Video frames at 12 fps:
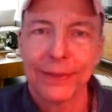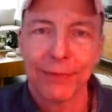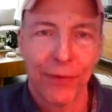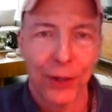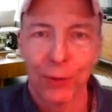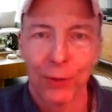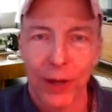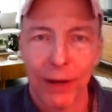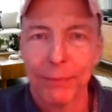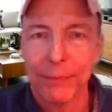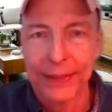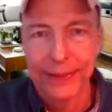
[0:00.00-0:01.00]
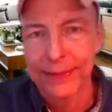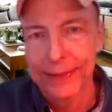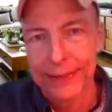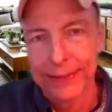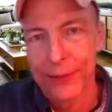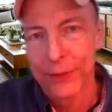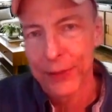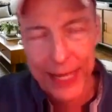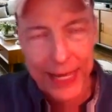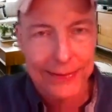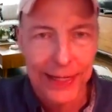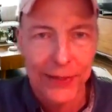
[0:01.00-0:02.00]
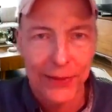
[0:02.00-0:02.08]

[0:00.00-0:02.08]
the federal government on the last